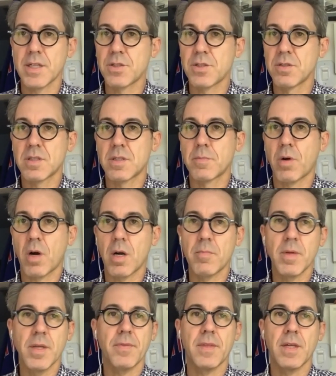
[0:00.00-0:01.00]
their collections
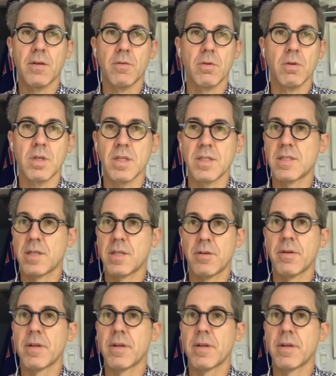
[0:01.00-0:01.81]
department. They were